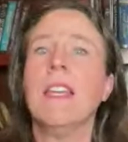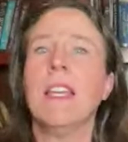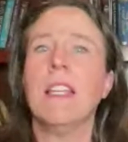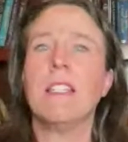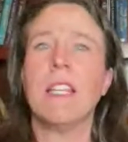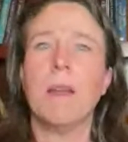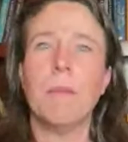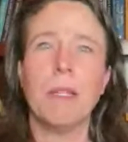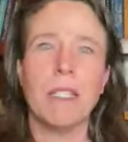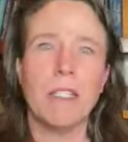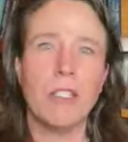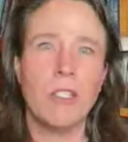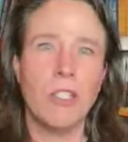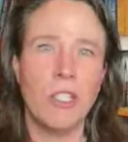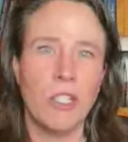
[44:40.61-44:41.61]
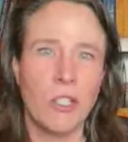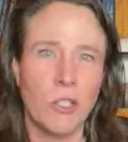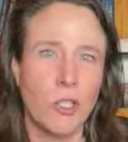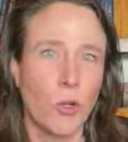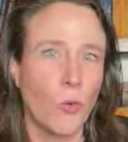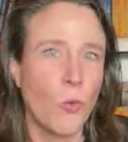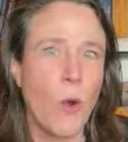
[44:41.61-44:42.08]
is coming just
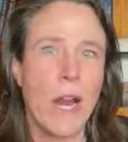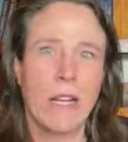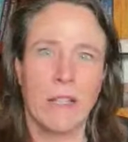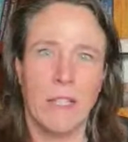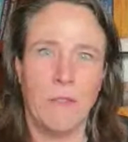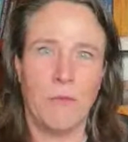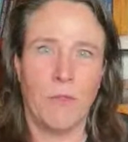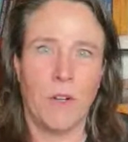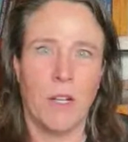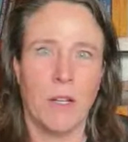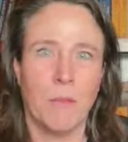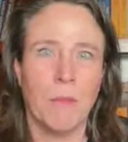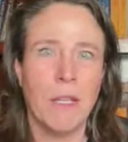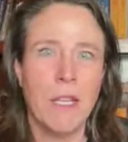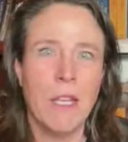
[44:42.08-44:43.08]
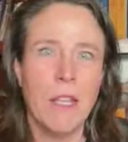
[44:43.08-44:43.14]
directly from